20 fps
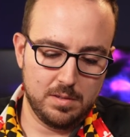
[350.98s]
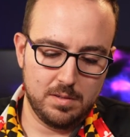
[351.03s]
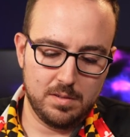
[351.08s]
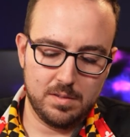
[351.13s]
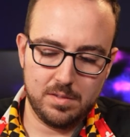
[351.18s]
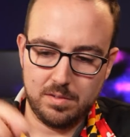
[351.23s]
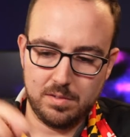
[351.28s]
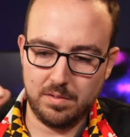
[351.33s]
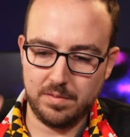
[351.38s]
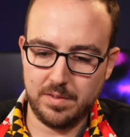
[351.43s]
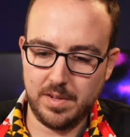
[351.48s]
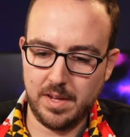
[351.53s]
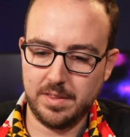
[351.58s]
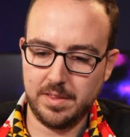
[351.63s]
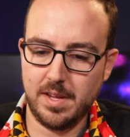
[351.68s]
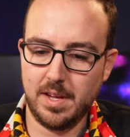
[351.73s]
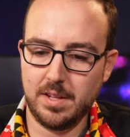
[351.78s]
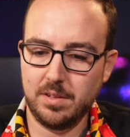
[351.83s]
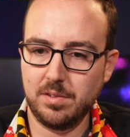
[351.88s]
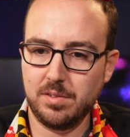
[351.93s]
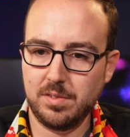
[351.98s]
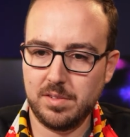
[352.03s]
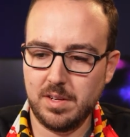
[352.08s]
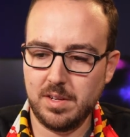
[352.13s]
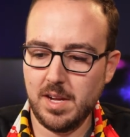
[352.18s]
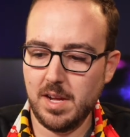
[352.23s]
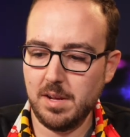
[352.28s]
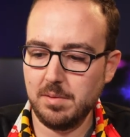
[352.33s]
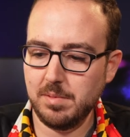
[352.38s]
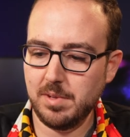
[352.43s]
So we've got that loosened
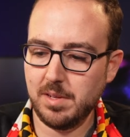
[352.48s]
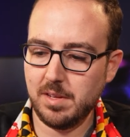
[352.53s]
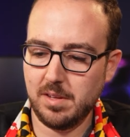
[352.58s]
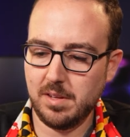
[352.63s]
up.